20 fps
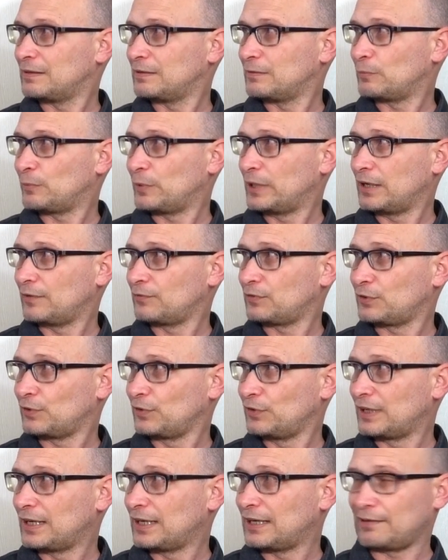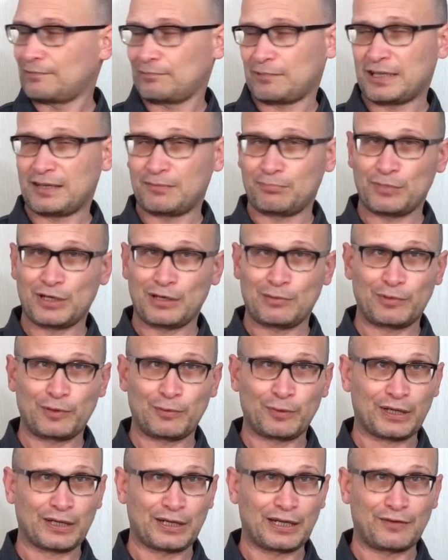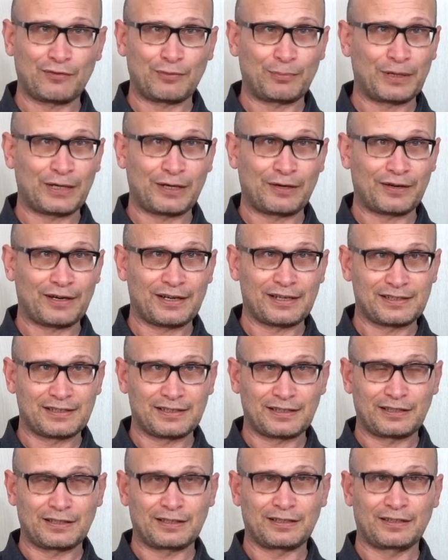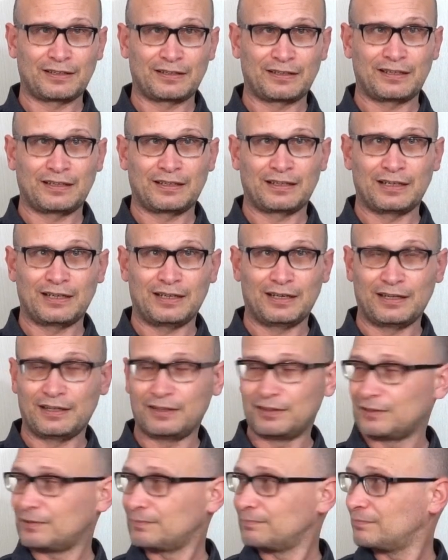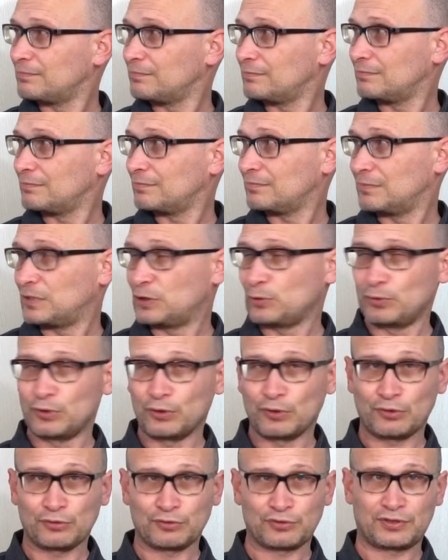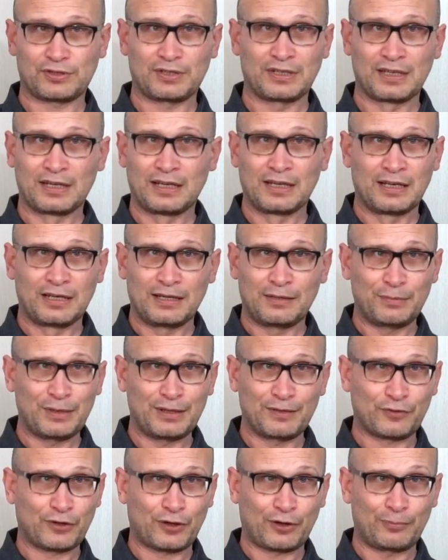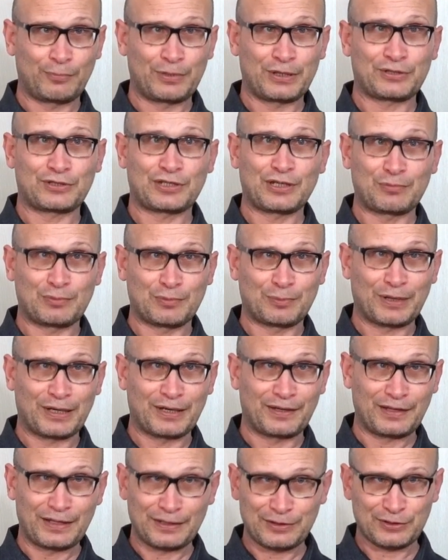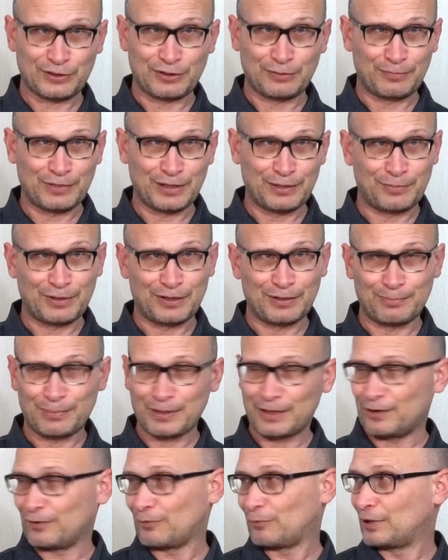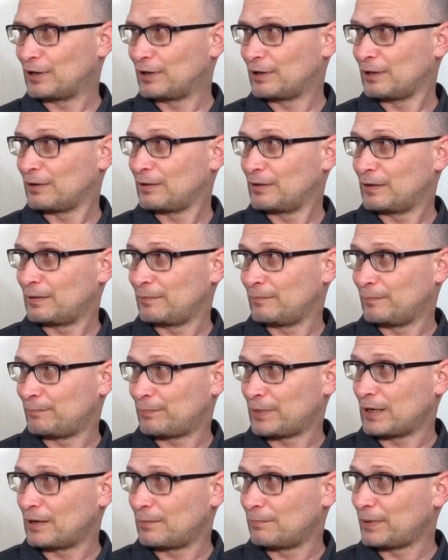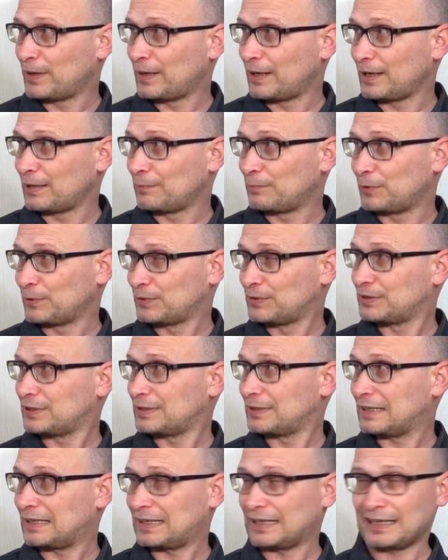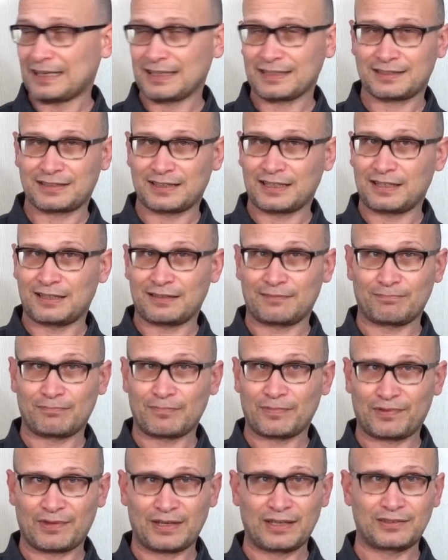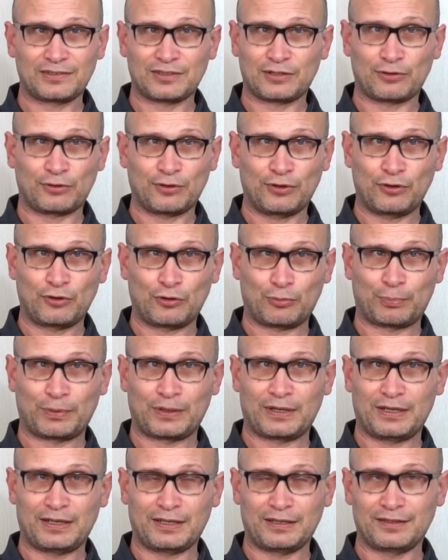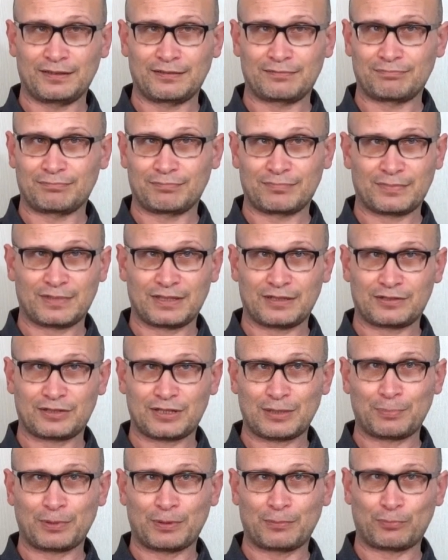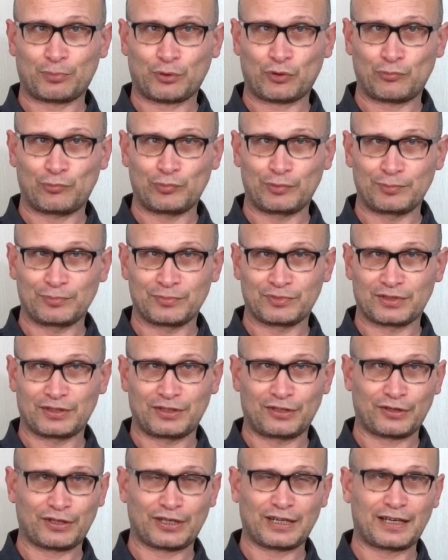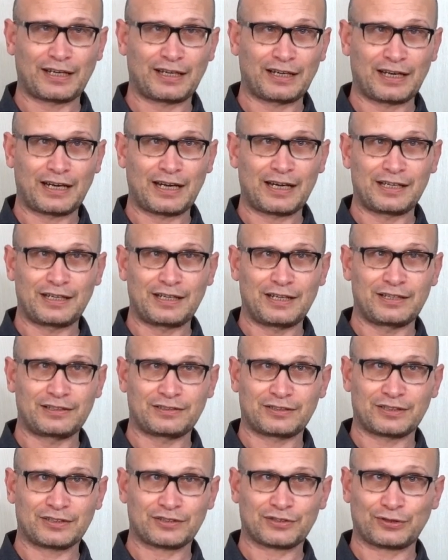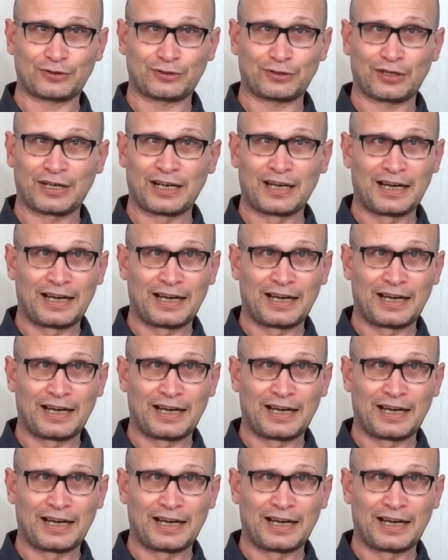when I've done that then maybe we can have a better idea, and who knows, it may have got a bit cheaper by then, so it may be a better buy, but like I said, things are going up and the shipping problems are not getting any easier, so